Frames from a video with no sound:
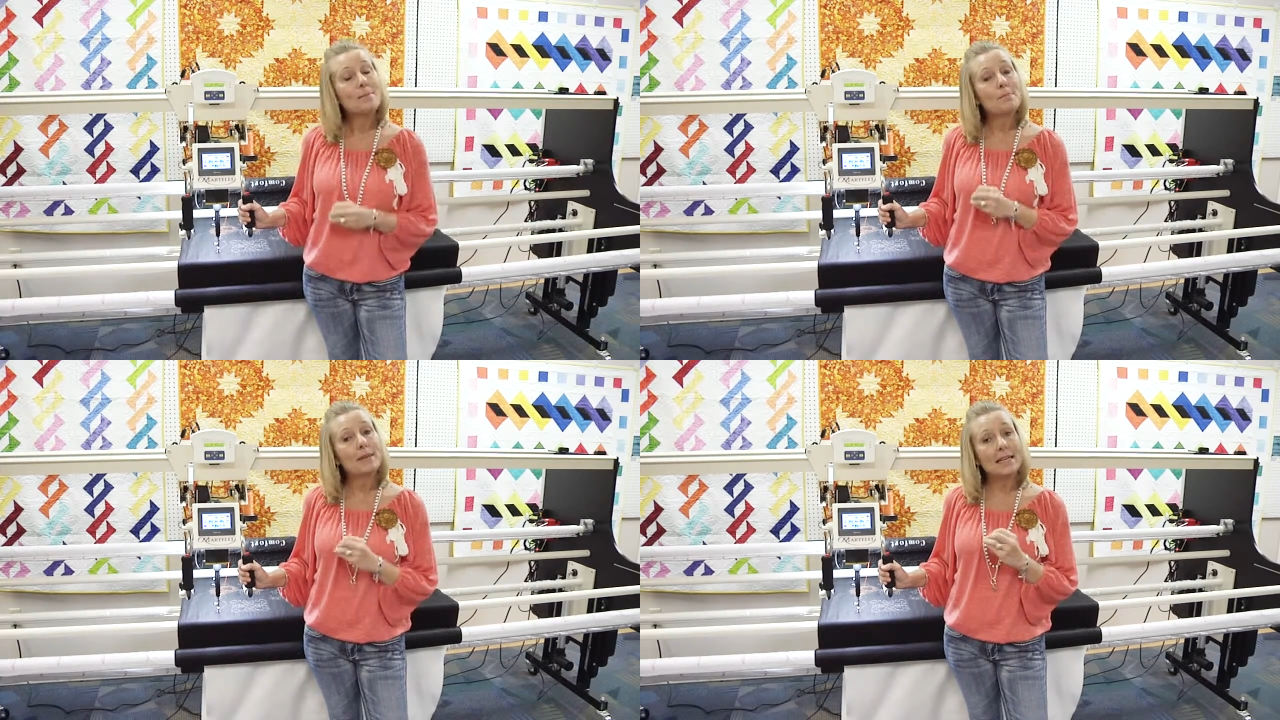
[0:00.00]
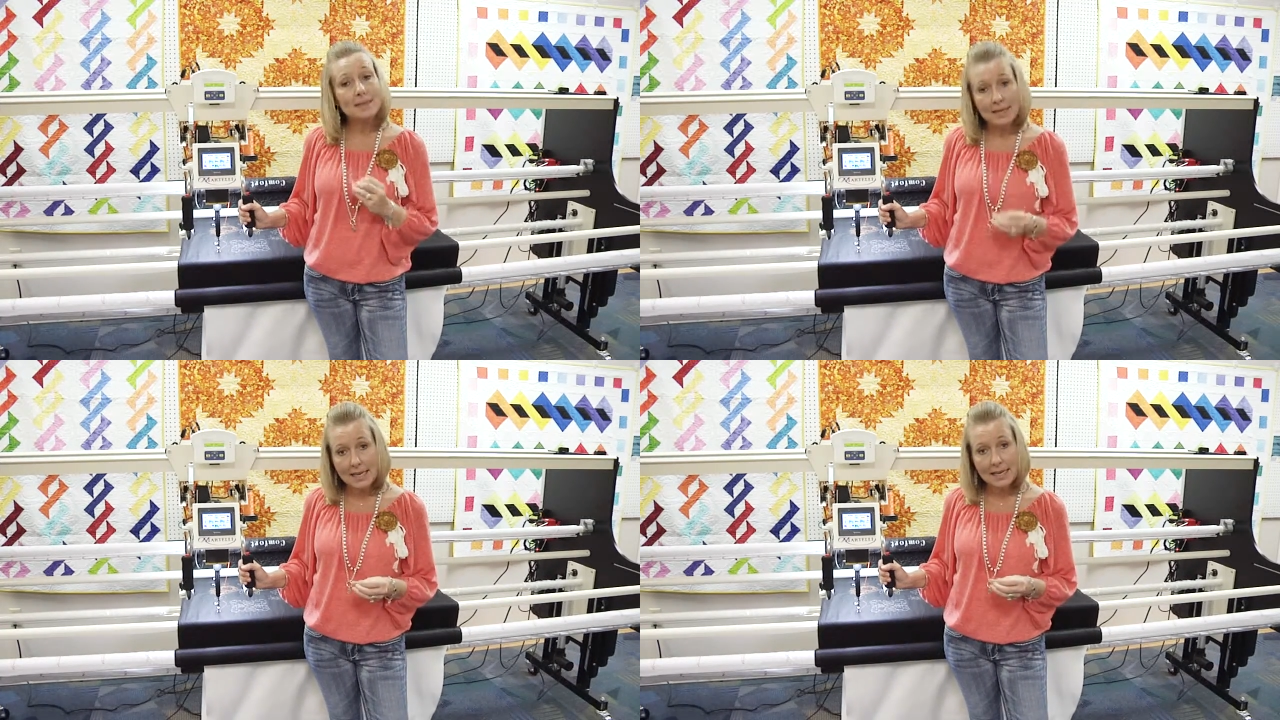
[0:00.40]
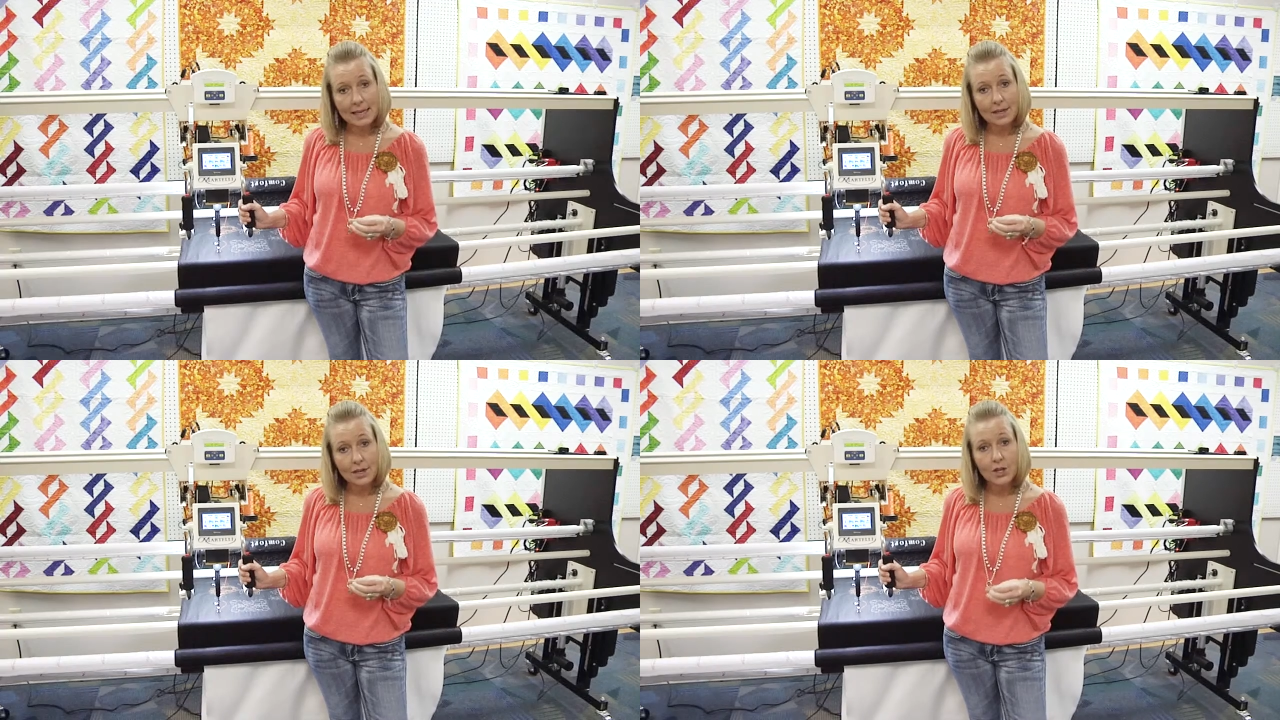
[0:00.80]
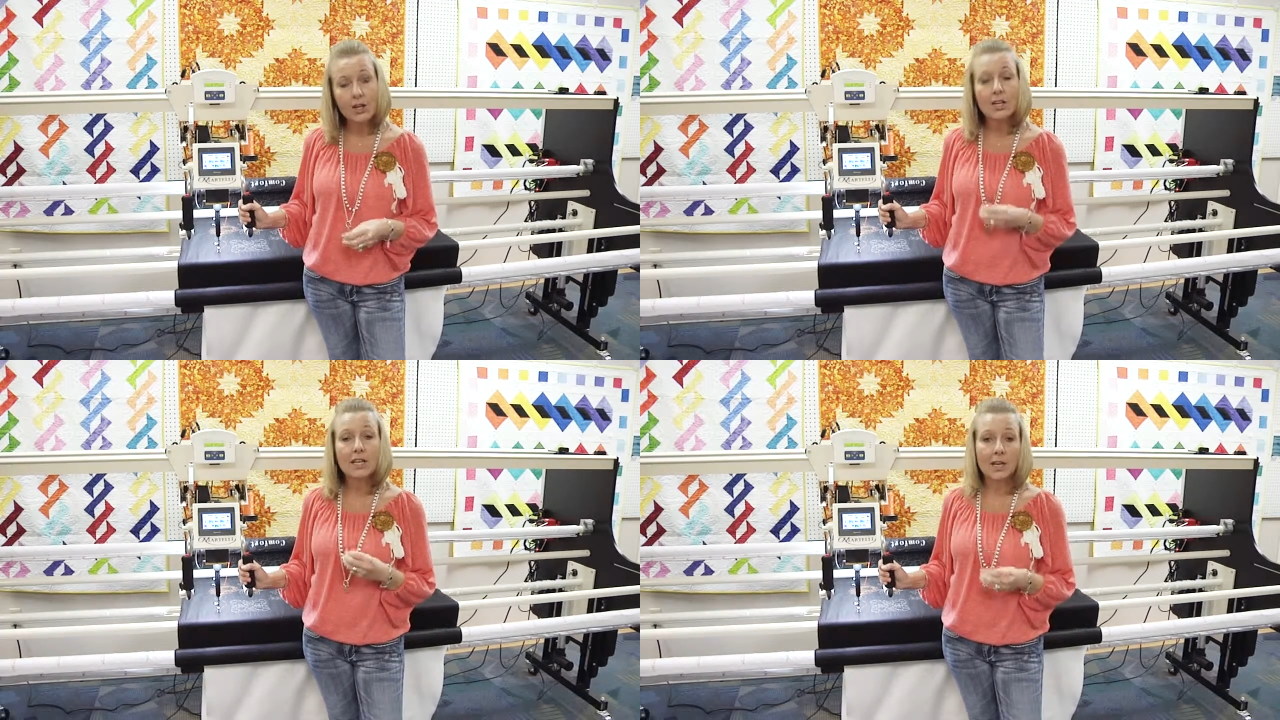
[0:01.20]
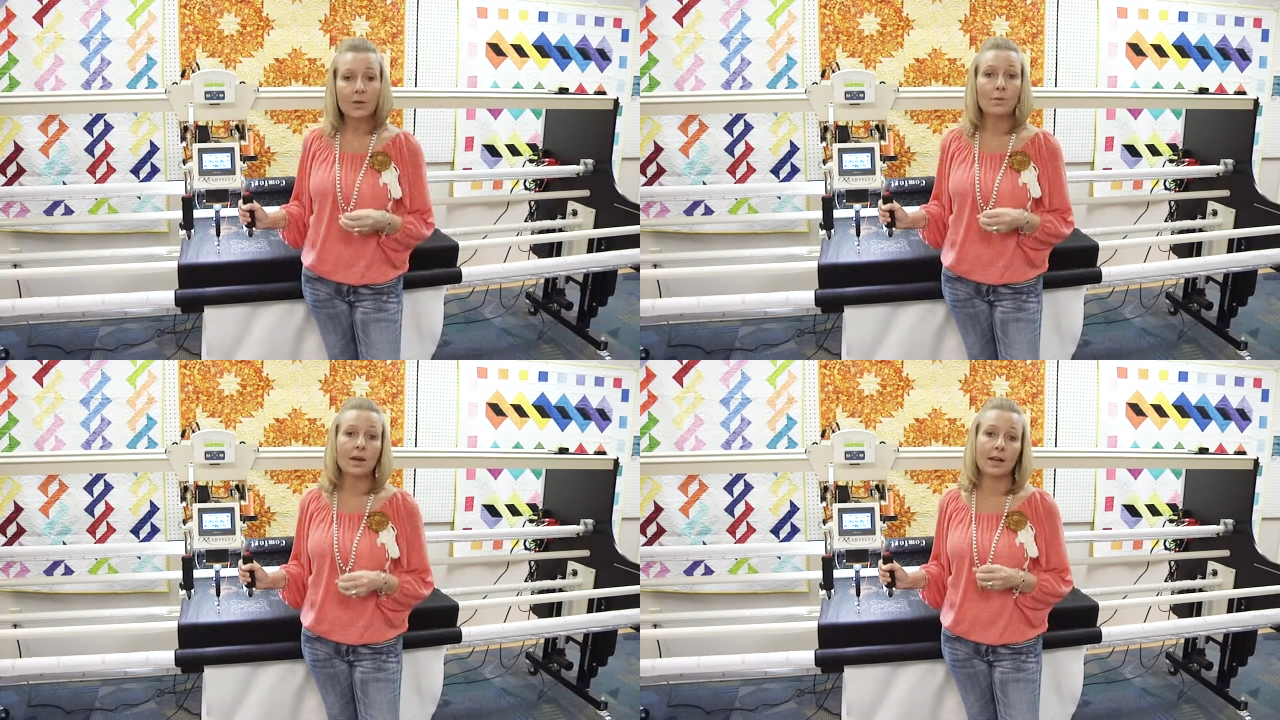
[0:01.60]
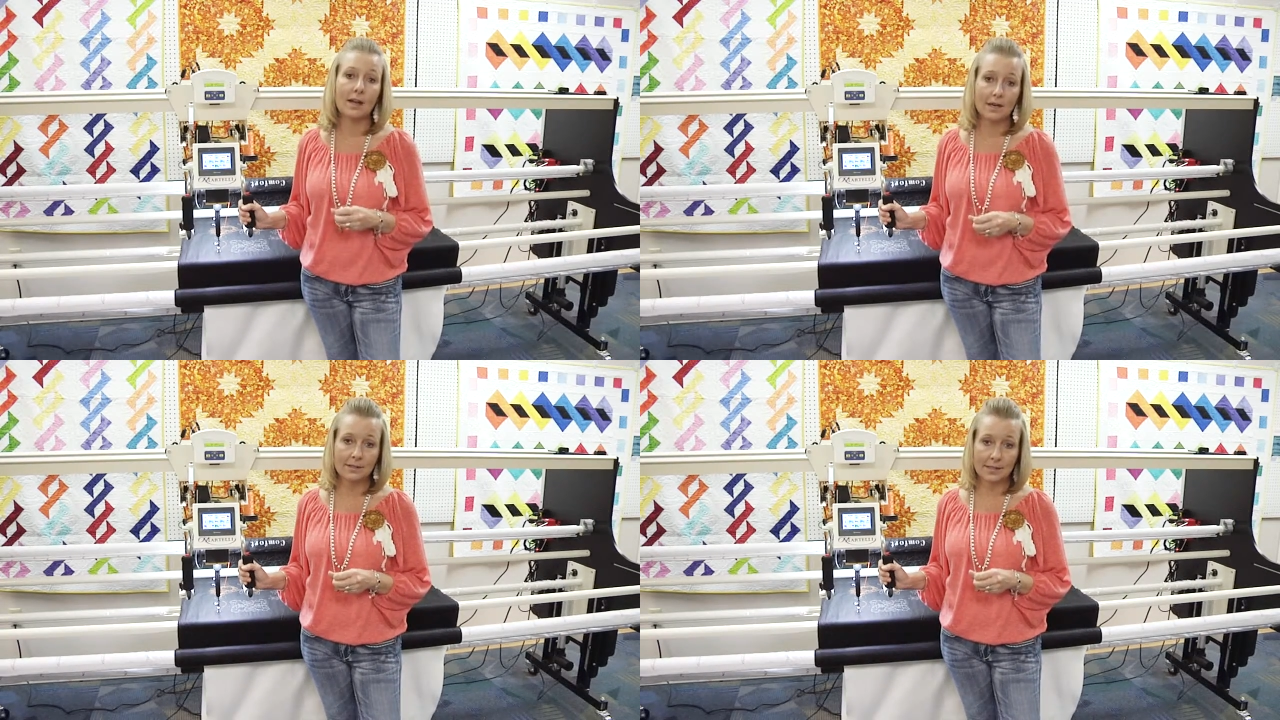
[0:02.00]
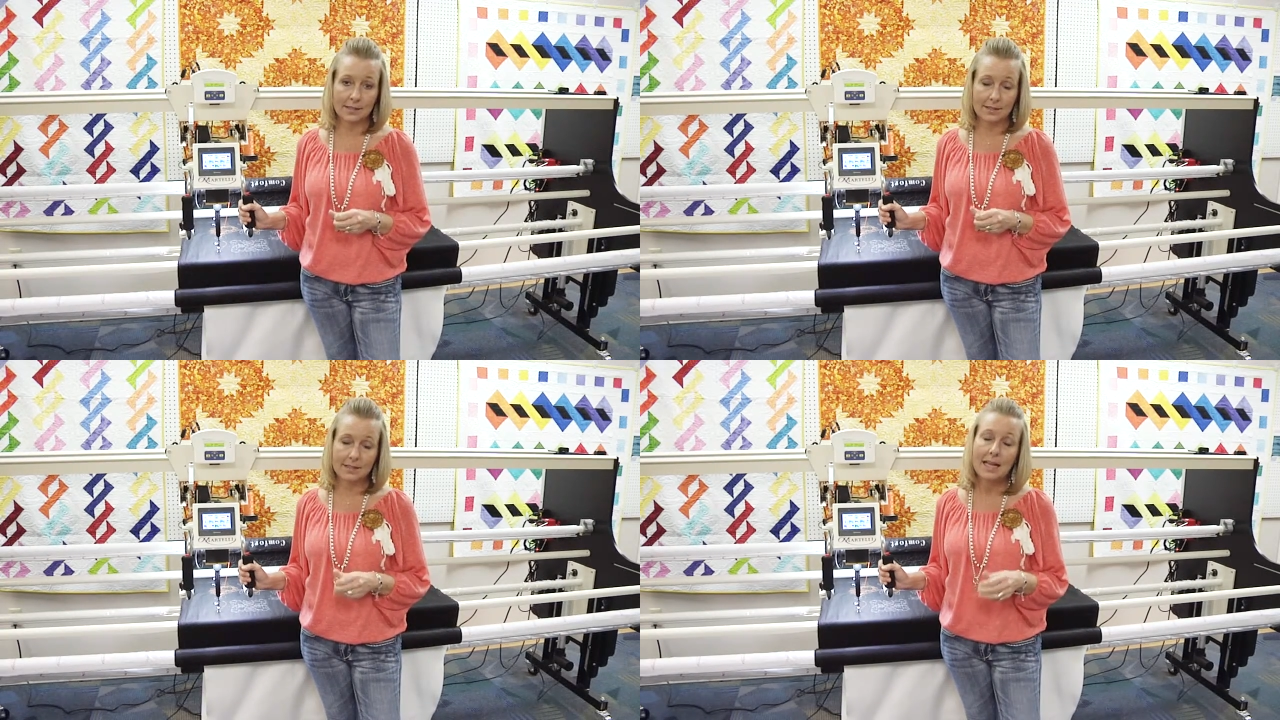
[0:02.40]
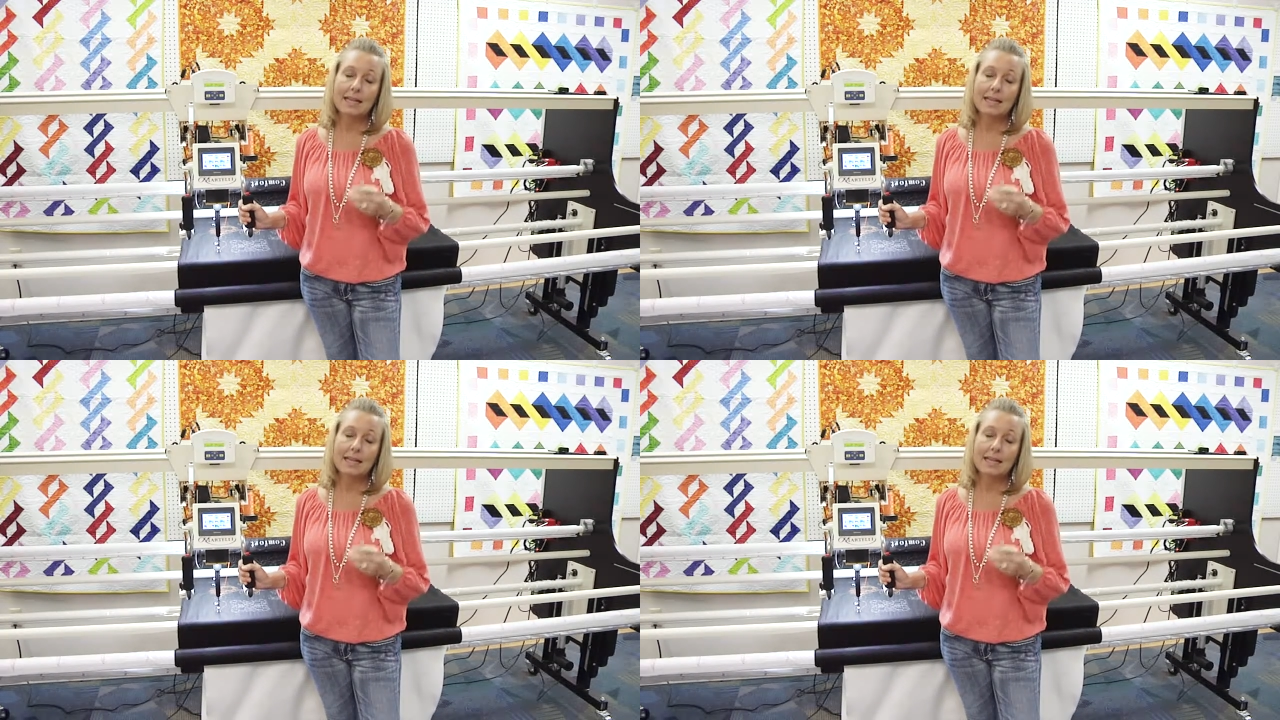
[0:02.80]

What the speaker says: But in the beginning, you're gonna wanna contact us.